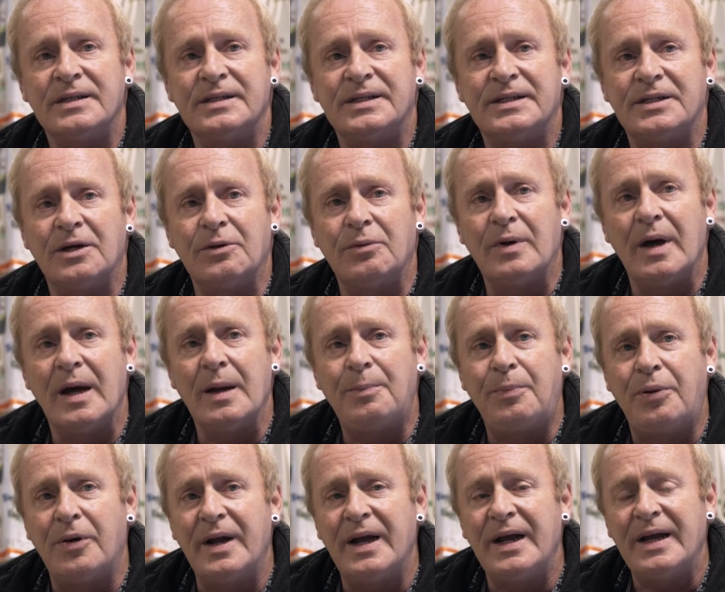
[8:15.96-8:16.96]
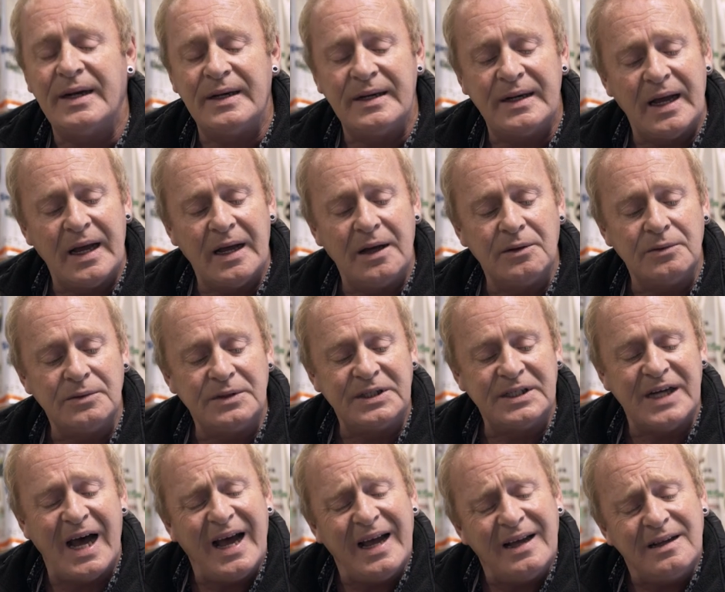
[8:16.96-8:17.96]
So I pray now,
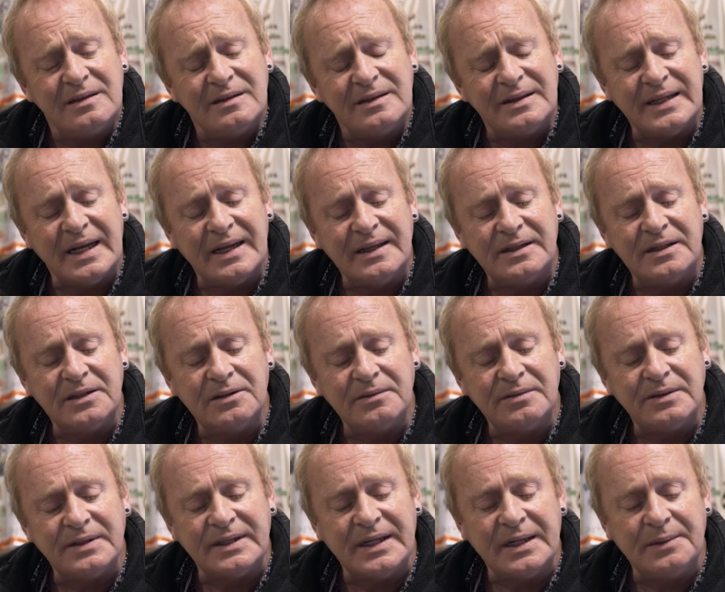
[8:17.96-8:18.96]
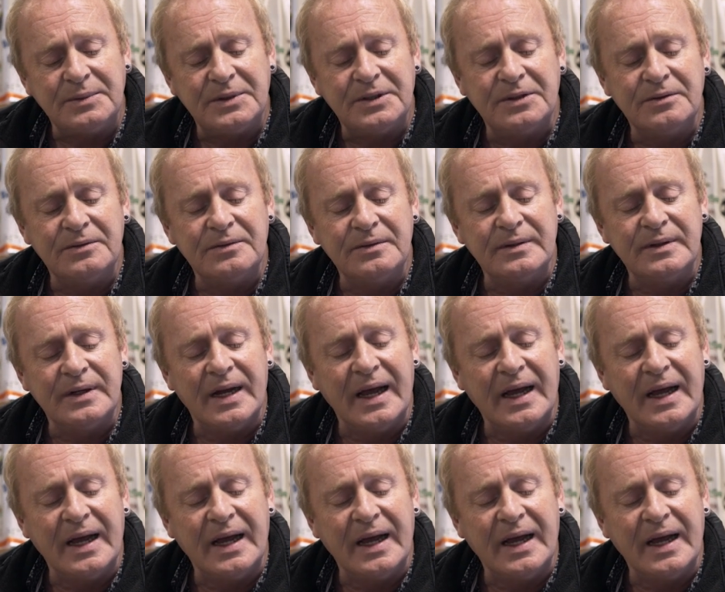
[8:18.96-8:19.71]
child, that you'll sleep tonight.